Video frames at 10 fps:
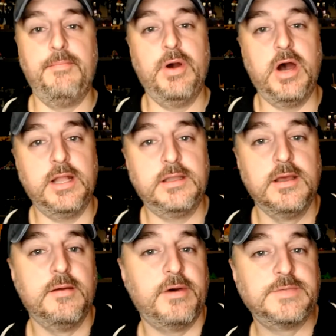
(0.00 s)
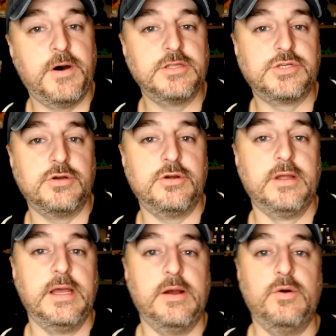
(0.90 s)
But my sponsor,
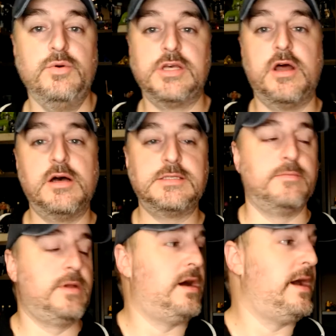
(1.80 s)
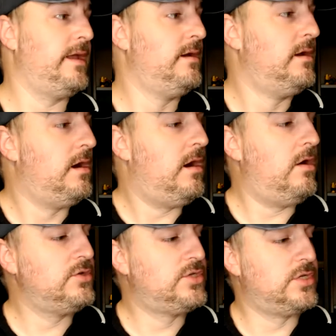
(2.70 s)
who's an awesome guy,
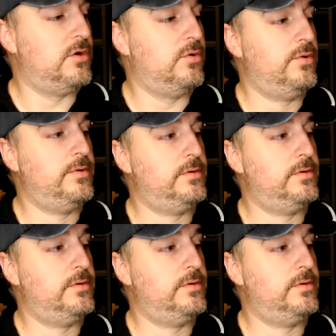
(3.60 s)
also